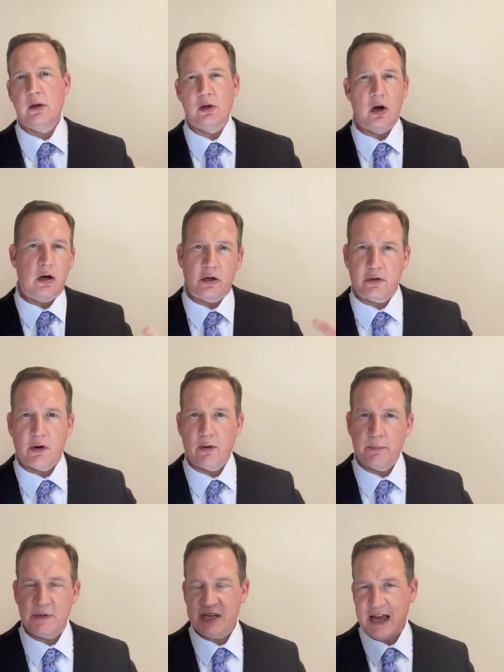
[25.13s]
long
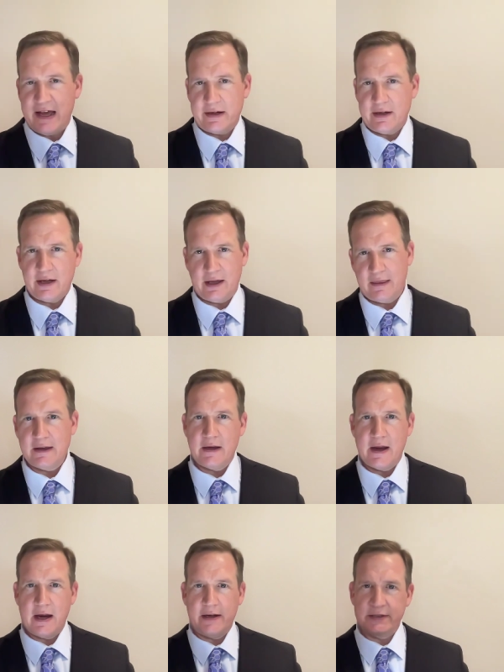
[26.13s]
term debt in the
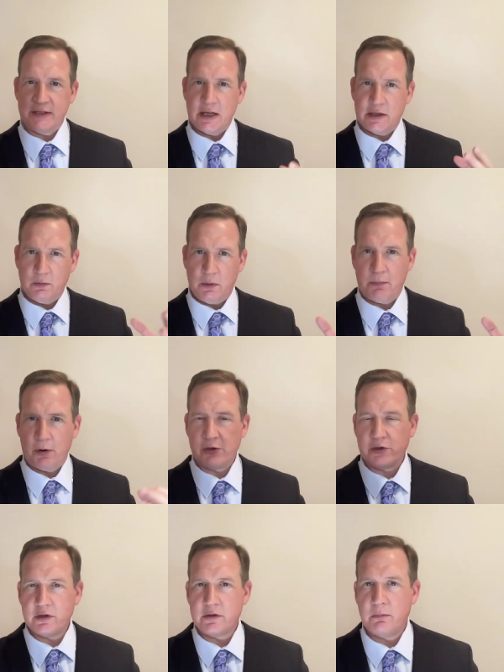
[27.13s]
United States. We
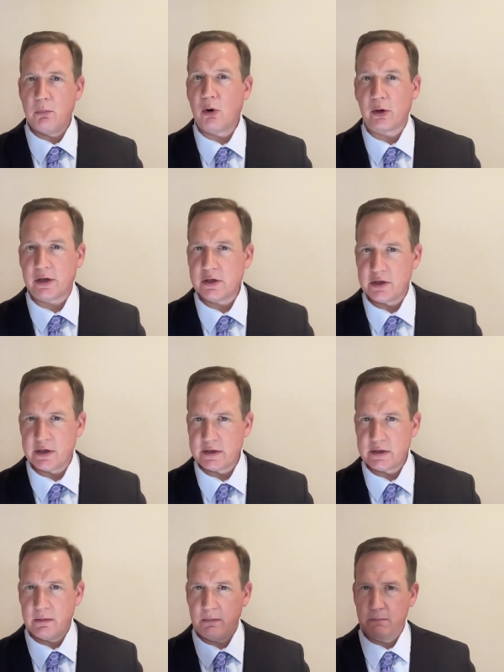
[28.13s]
purchase
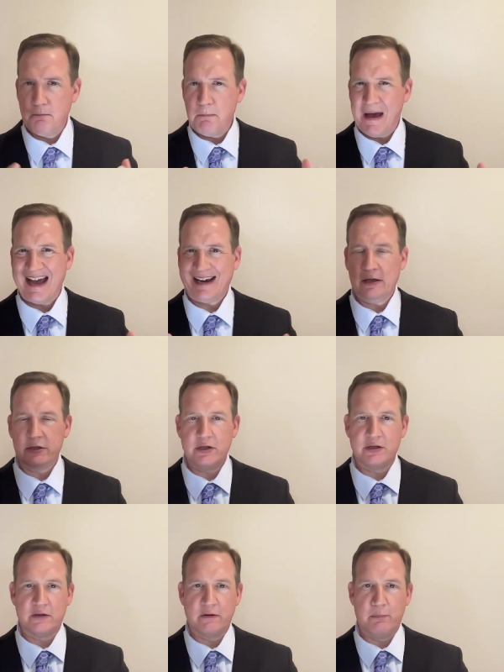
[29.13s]
mortgages
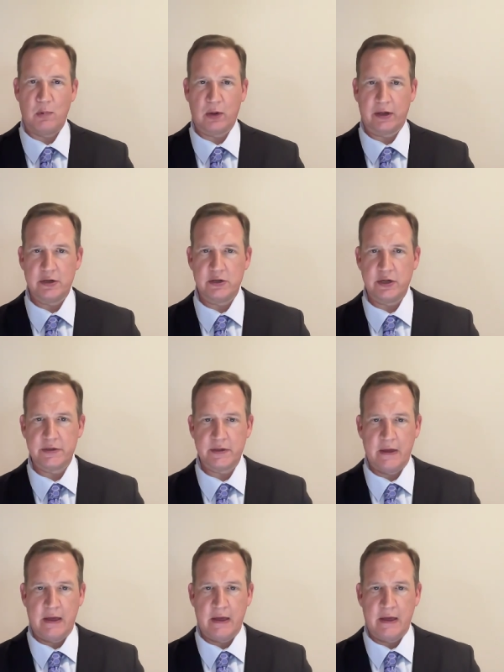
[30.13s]
packages of mortgages.